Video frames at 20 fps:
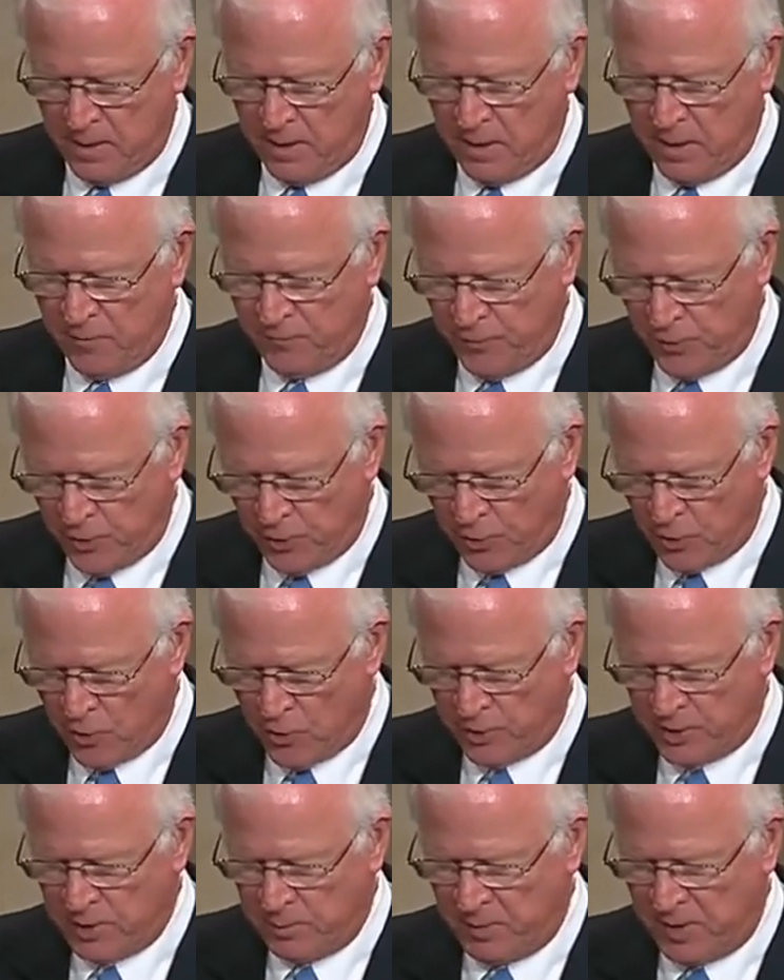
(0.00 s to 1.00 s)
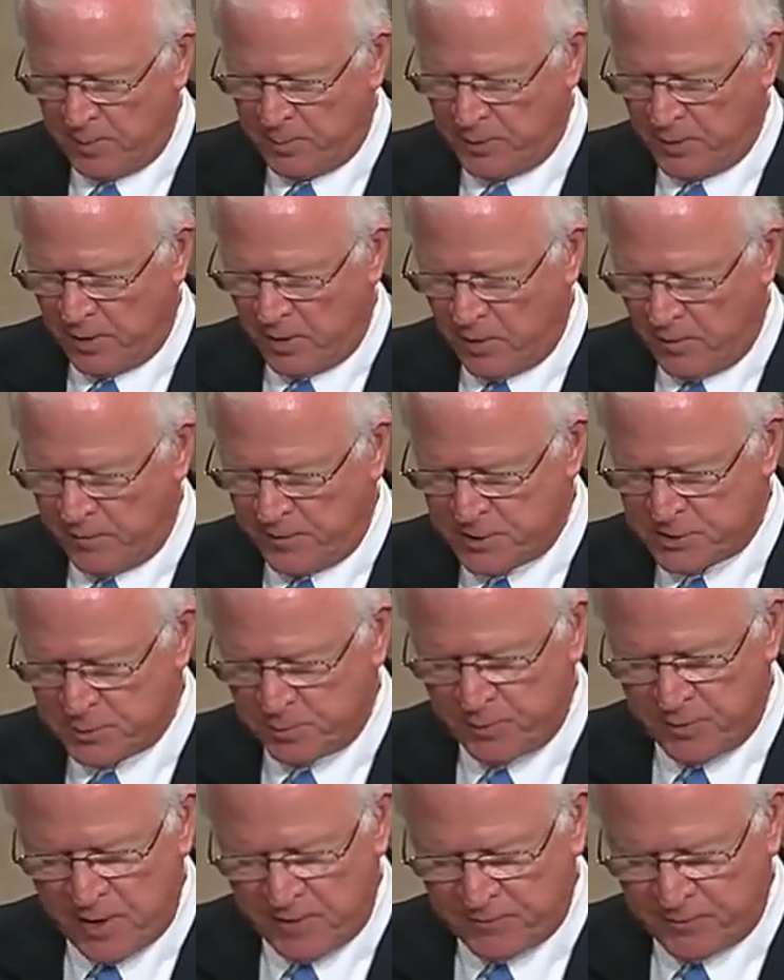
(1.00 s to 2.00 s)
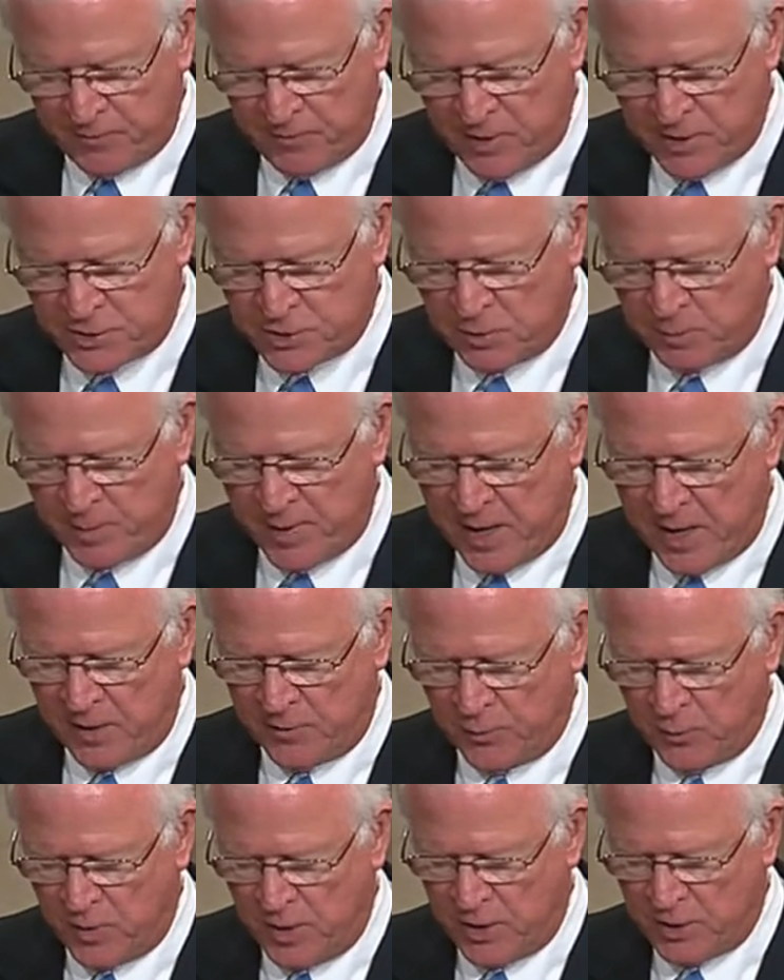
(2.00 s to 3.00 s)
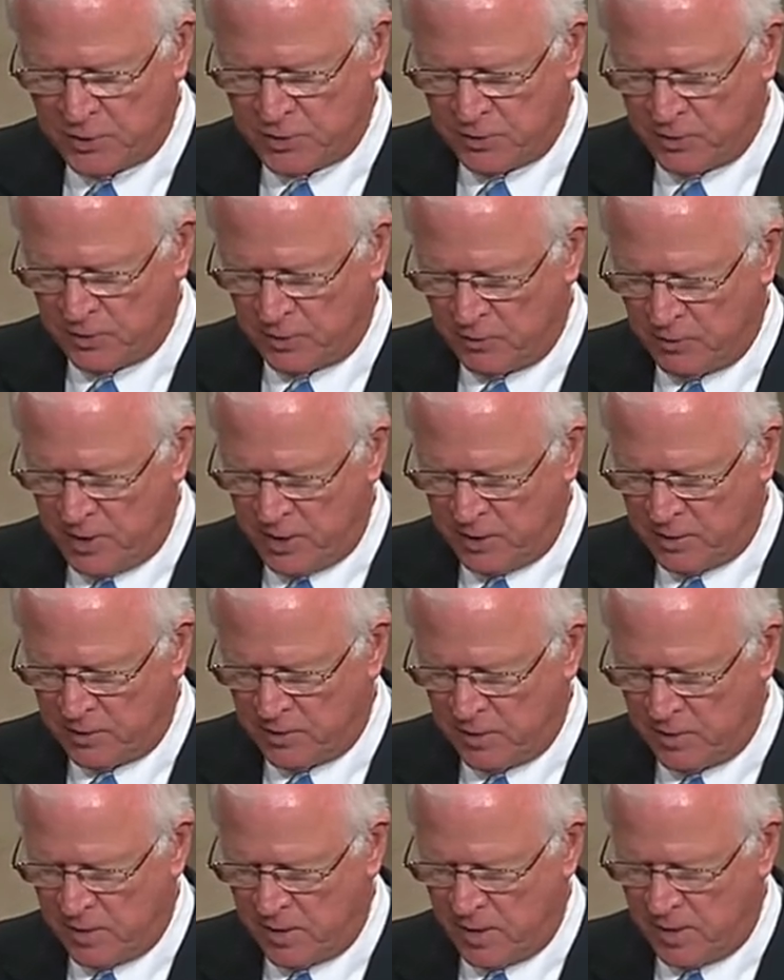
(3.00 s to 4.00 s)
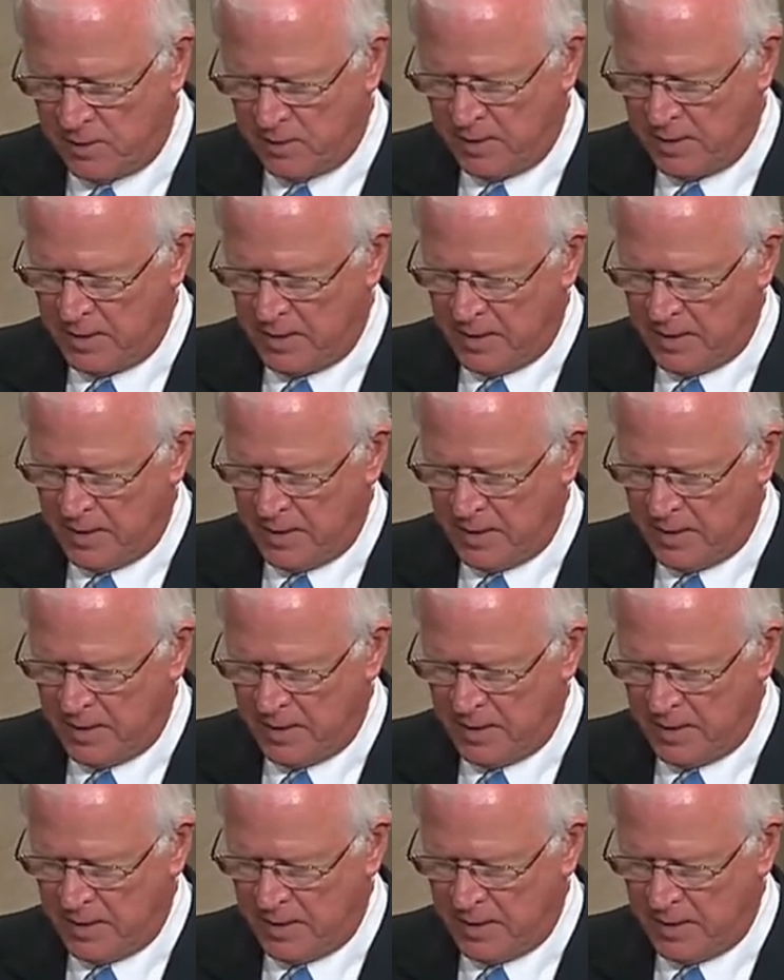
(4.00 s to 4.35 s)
If you're going to be put on this preferential pathway to a Green Card,